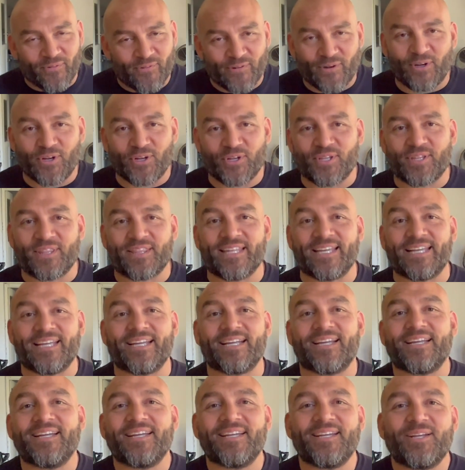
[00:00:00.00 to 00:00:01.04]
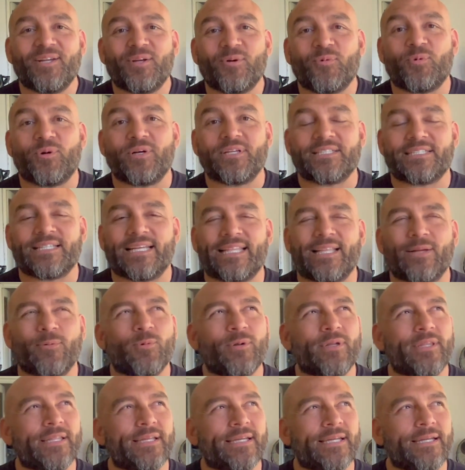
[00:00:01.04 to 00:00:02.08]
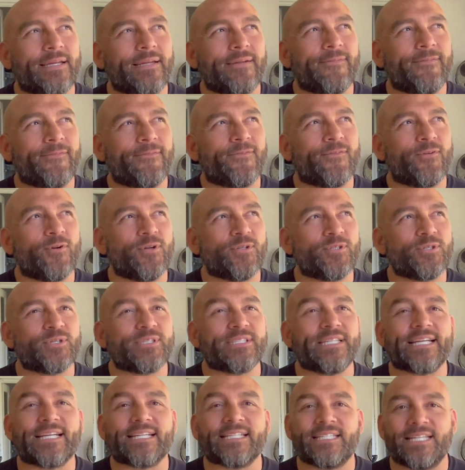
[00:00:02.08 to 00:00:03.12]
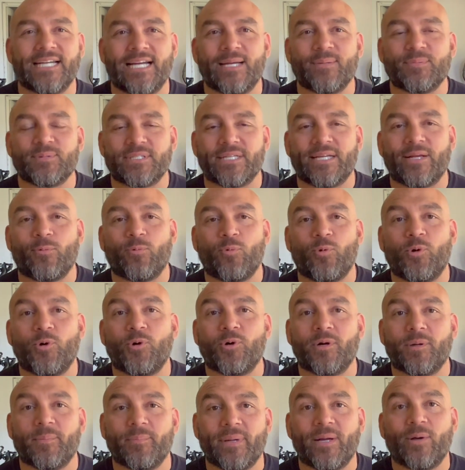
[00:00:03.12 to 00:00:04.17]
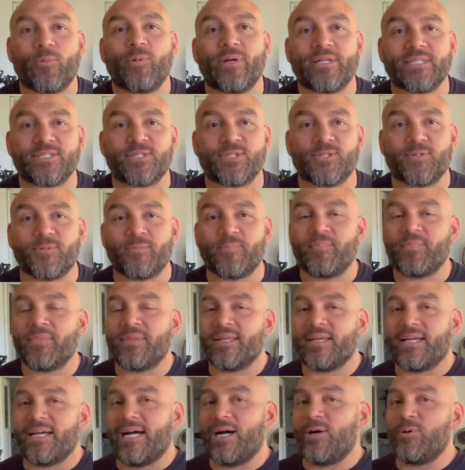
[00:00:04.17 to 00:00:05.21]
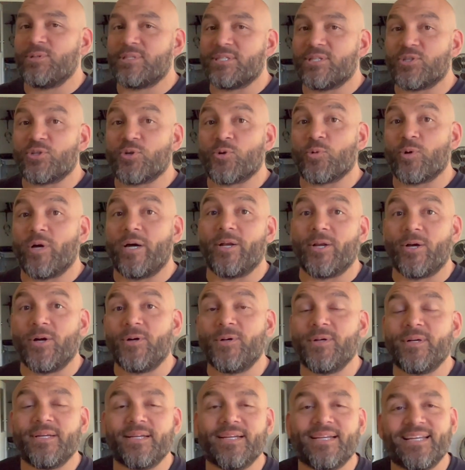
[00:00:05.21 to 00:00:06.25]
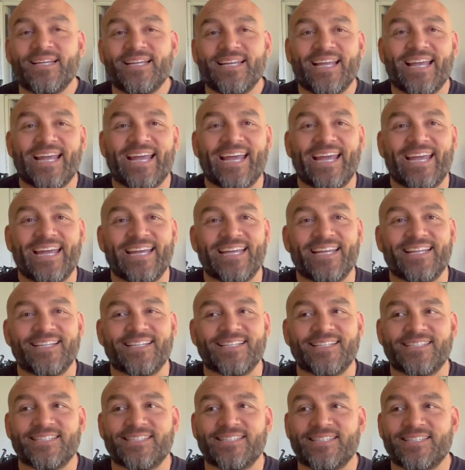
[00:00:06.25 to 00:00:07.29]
very good thing was, I think one of the first or second times that I wore my wetsuit, I was in Toronto, and